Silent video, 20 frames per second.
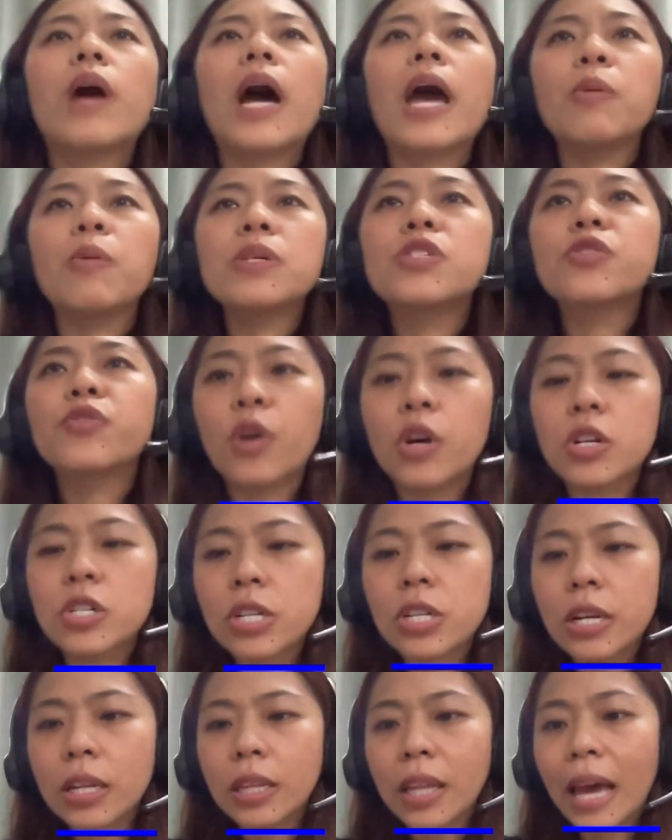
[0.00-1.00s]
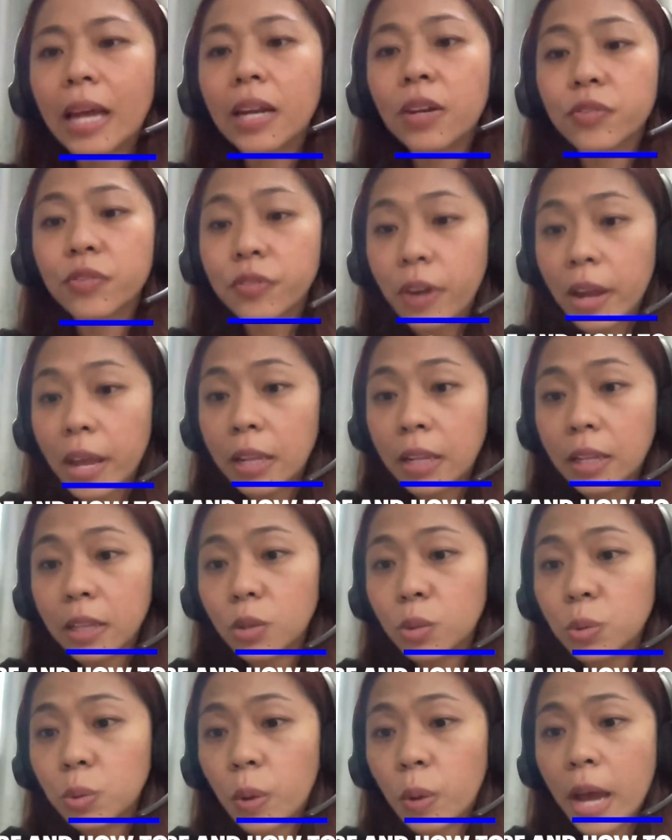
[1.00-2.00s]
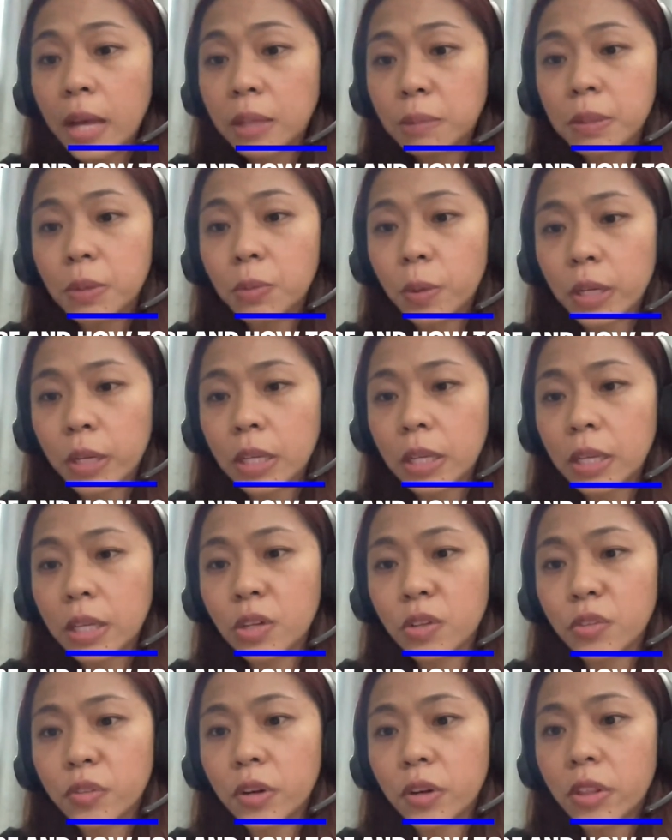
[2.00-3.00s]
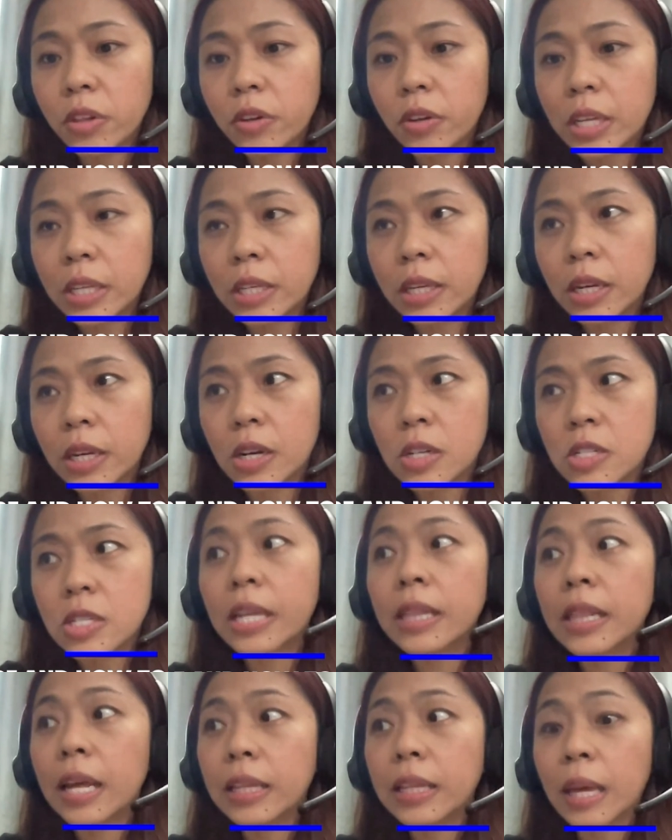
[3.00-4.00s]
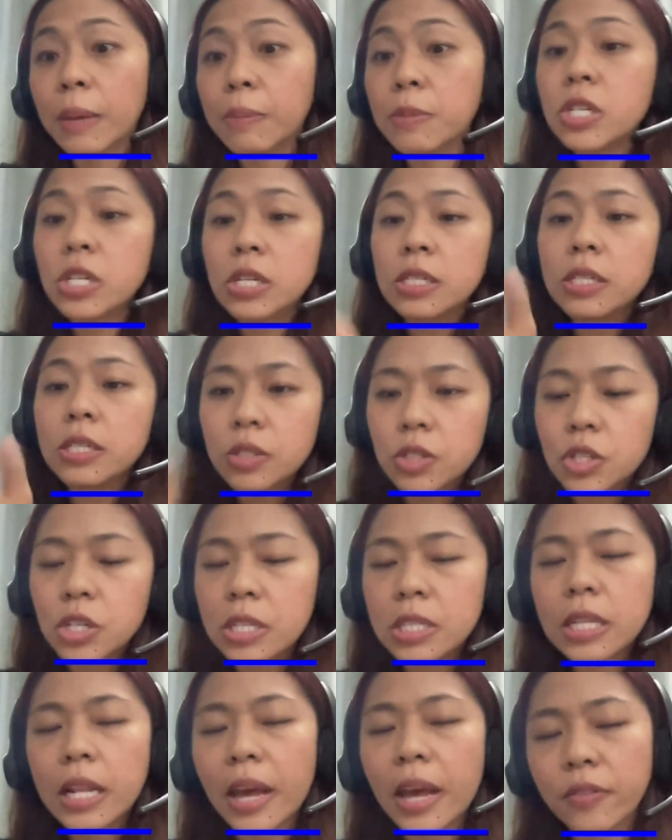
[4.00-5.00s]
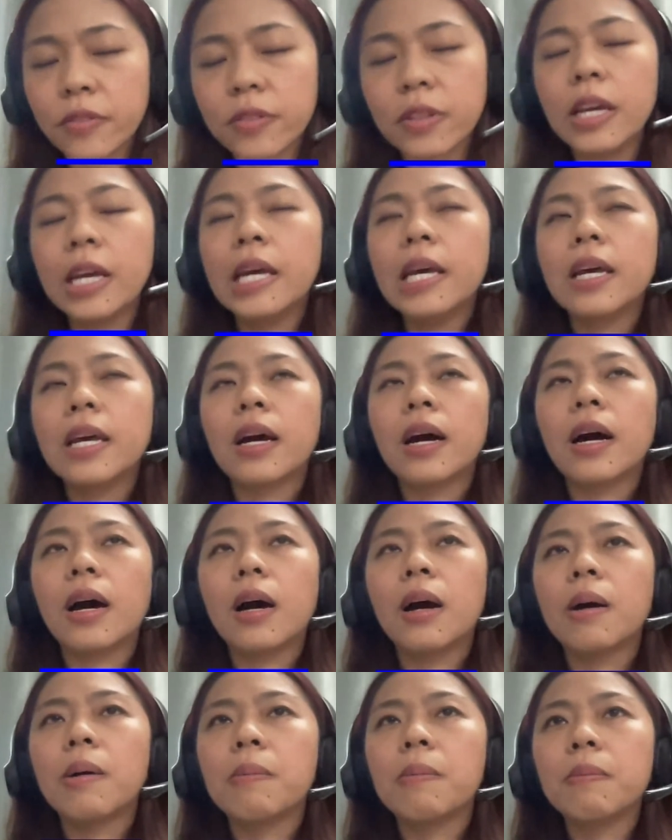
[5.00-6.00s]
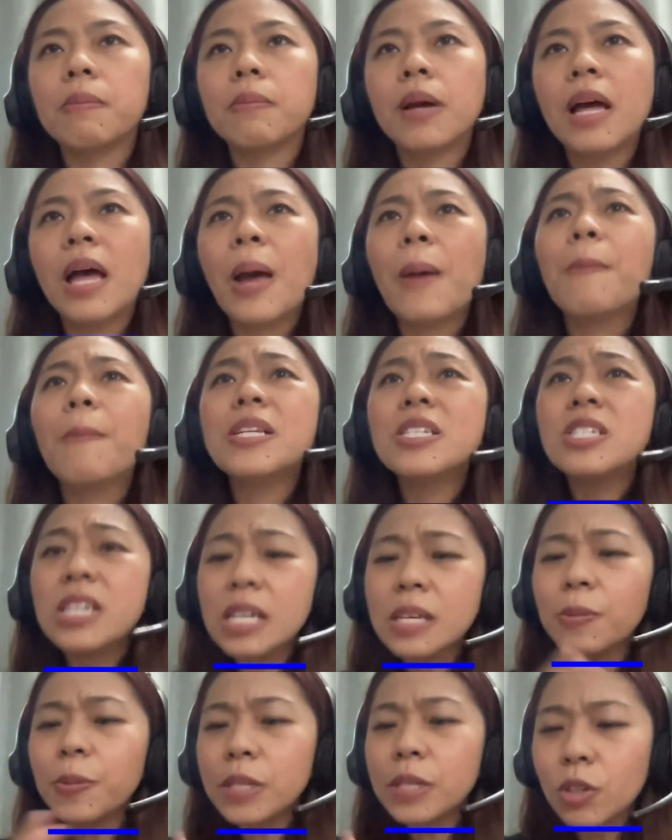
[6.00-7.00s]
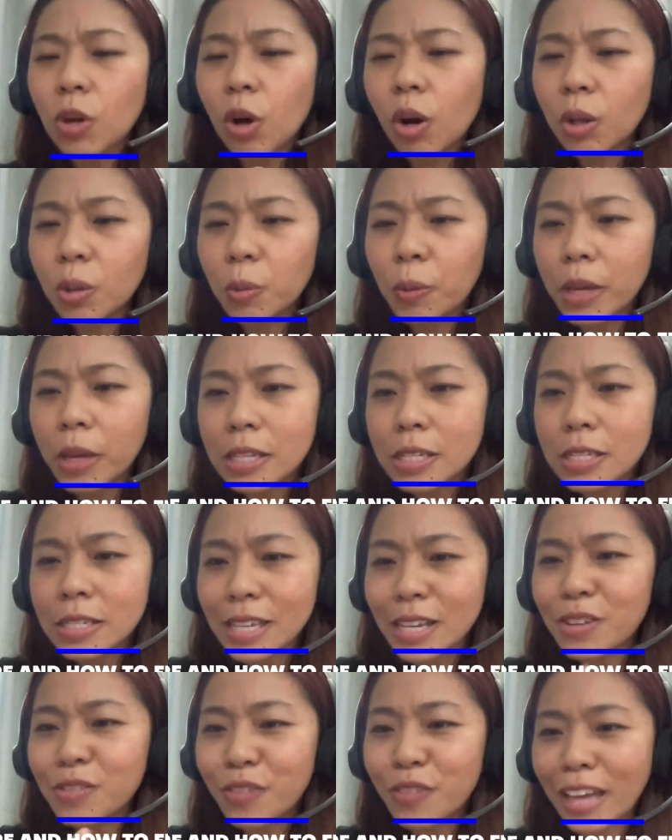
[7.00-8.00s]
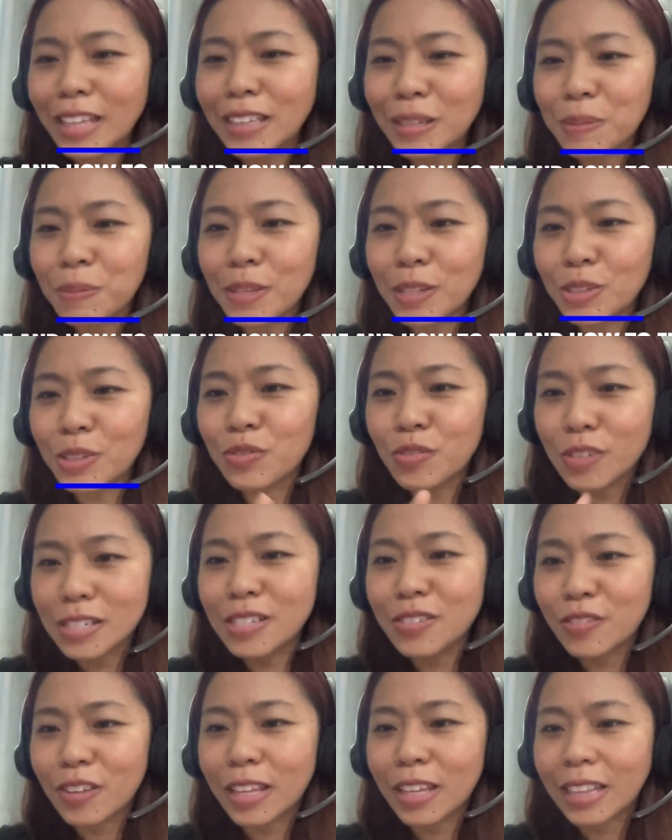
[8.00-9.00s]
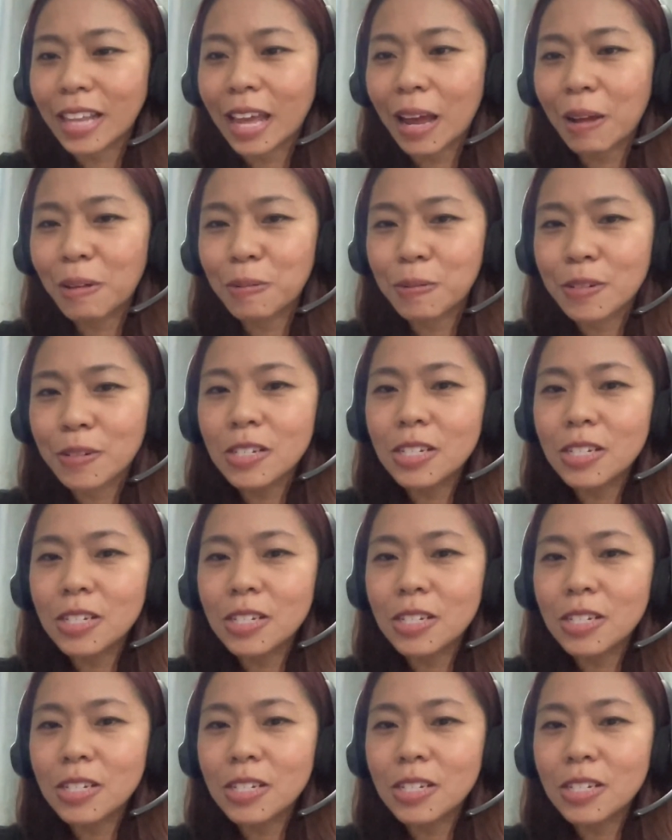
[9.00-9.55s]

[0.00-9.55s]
I was fortunate. I had a friend who had been working here for 3 years at that time. She's left. But she was always inviting me to visit Vietnam.